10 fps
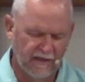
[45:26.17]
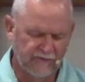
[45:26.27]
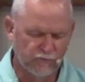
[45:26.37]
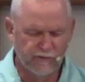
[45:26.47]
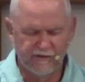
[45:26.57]

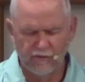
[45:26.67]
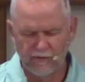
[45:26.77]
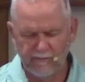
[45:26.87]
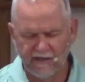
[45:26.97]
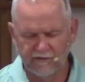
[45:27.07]
as we go
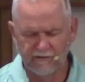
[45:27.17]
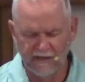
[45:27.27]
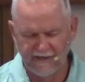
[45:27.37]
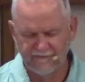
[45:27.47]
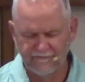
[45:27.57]
about
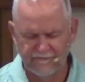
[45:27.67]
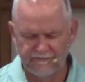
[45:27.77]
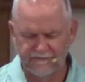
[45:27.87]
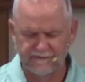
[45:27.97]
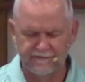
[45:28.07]

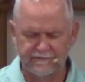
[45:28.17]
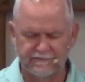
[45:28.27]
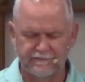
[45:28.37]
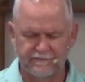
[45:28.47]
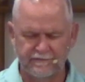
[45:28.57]
life,
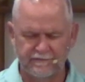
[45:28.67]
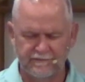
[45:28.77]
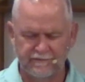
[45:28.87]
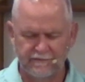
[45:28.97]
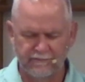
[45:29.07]

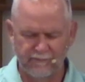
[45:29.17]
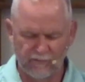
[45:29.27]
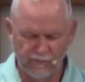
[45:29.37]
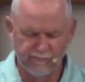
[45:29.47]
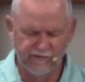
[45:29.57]
may
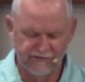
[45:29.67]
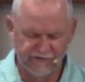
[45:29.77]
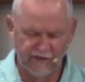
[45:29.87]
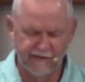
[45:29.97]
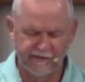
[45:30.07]
we be a
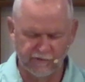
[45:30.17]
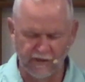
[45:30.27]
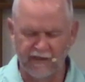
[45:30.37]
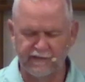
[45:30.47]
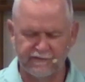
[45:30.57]
shining
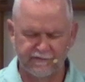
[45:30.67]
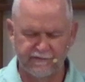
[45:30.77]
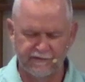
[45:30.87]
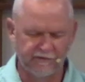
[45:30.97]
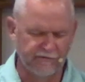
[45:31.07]
light
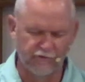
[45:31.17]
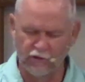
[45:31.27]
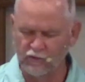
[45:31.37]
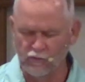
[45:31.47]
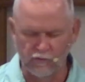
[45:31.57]
in a
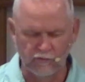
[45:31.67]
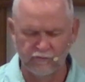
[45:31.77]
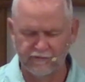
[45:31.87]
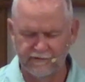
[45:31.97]
dark world.